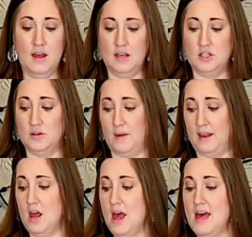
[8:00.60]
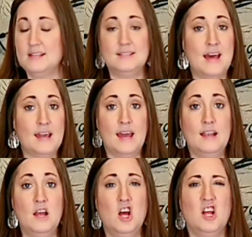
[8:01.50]
and doing.
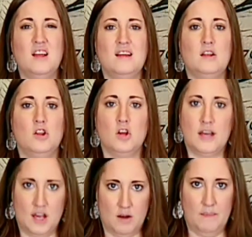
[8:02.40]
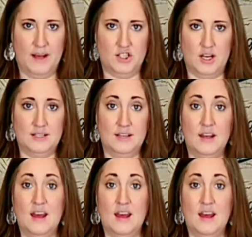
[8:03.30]
Second, look at your budget.